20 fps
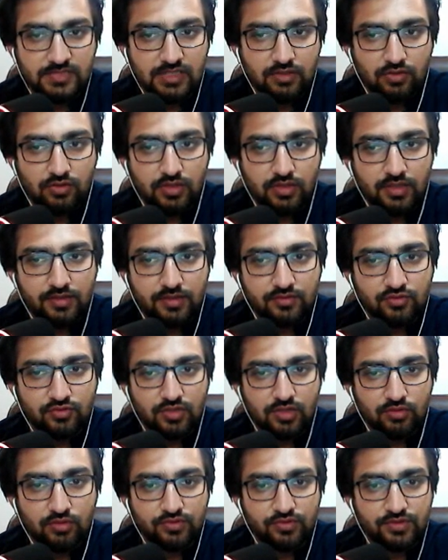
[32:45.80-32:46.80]
All right, so
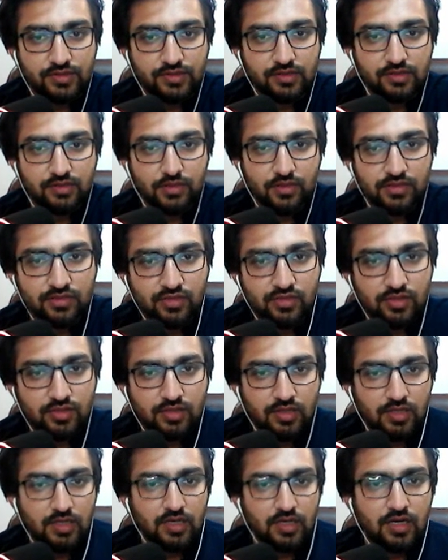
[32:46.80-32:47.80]
now you see the question,
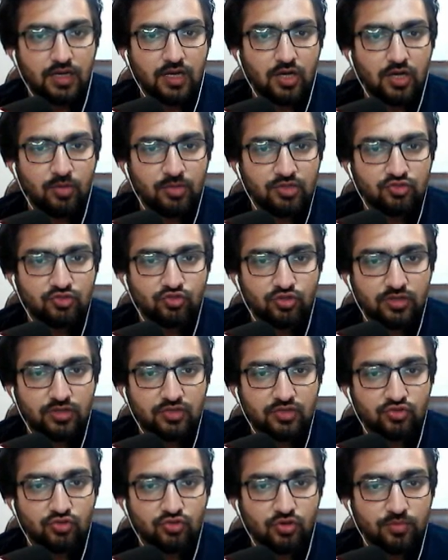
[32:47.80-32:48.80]
how much should
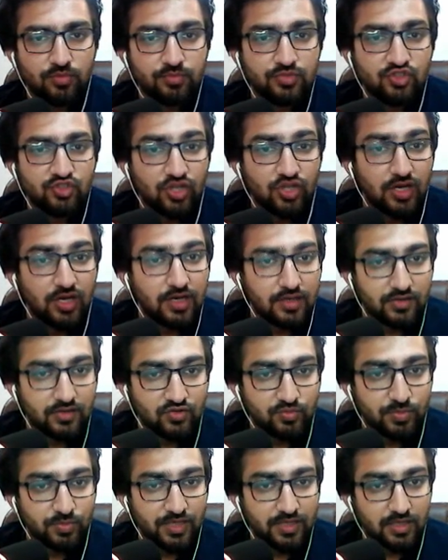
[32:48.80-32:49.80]
the shop
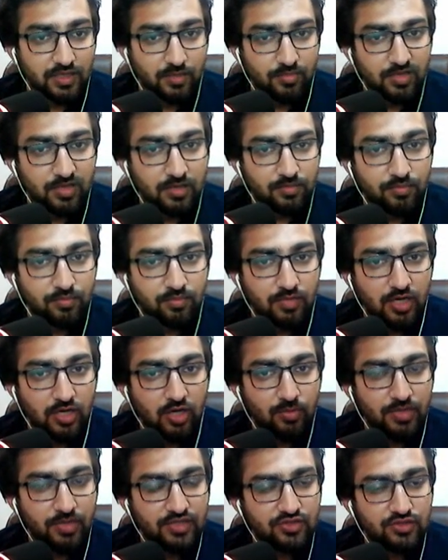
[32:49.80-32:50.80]
charge per kebab?
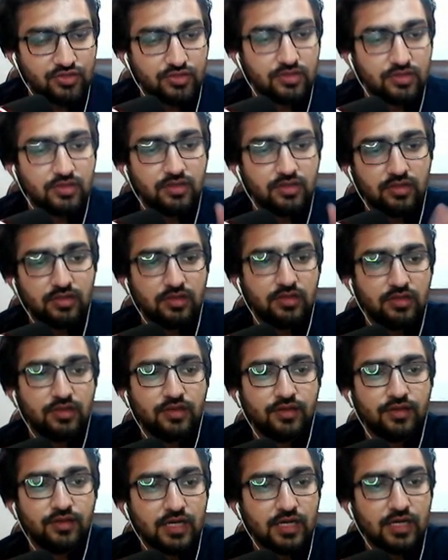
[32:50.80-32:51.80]
How much?
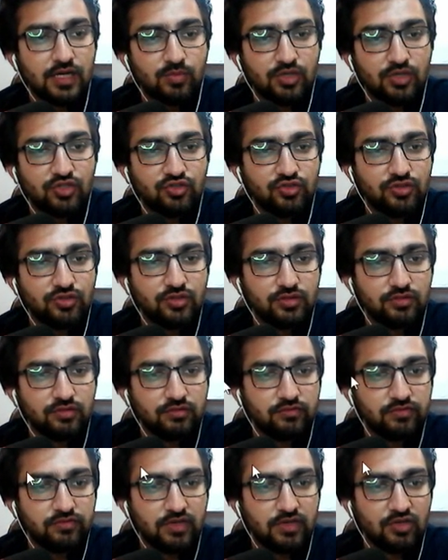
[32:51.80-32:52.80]
That much,
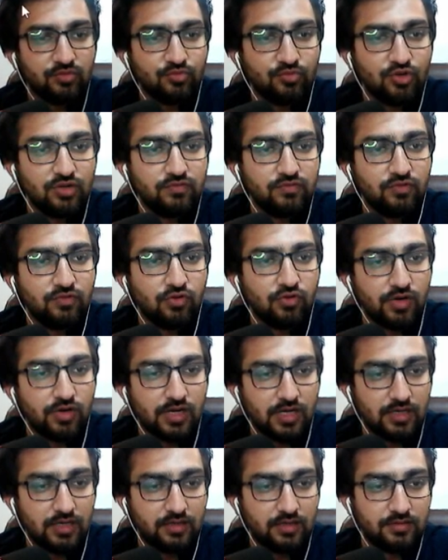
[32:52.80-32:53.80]
5.49.
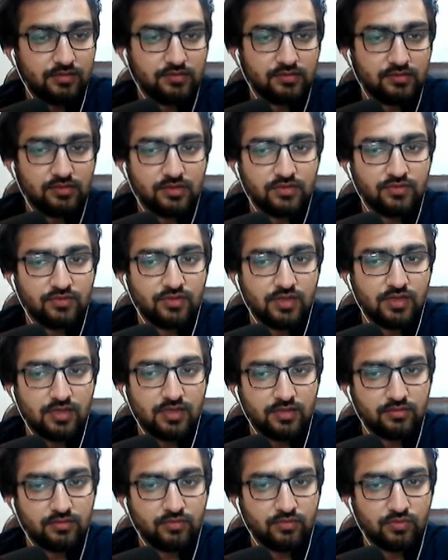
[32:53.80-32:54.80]
So this is the
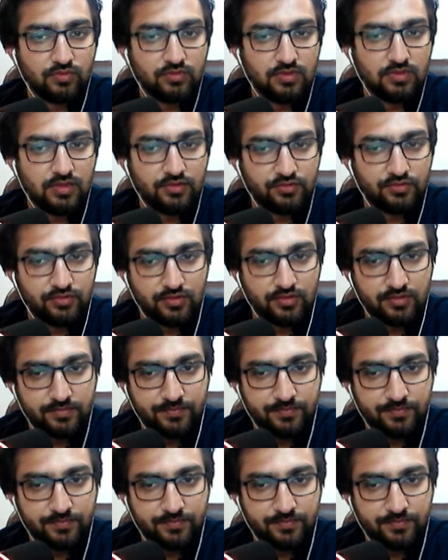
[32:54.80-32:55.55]
answer.